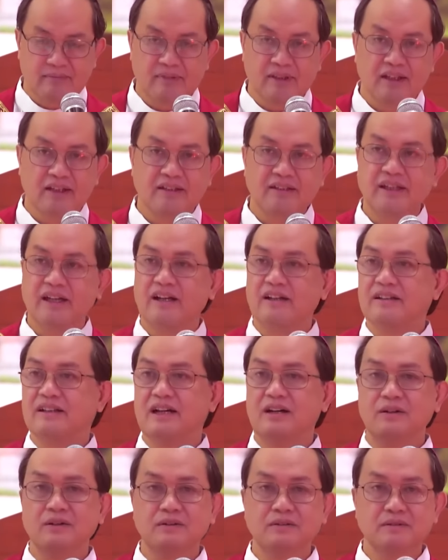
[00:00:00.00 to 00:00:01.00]
They are
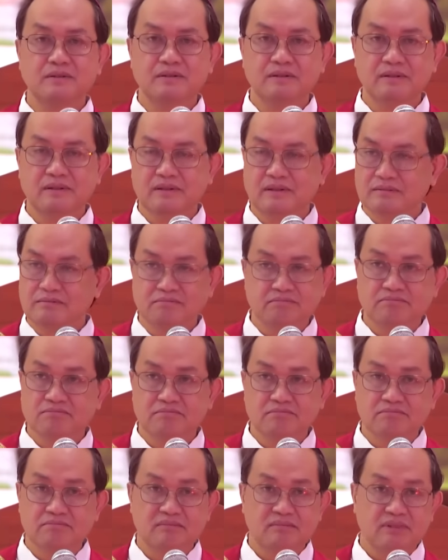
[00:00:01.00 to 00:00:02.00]
now
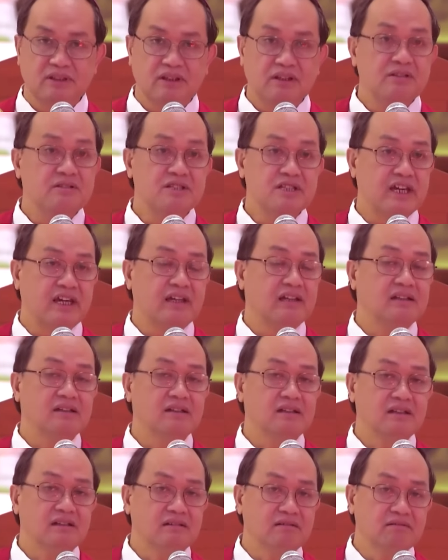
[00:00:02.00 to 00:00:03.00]
in jail,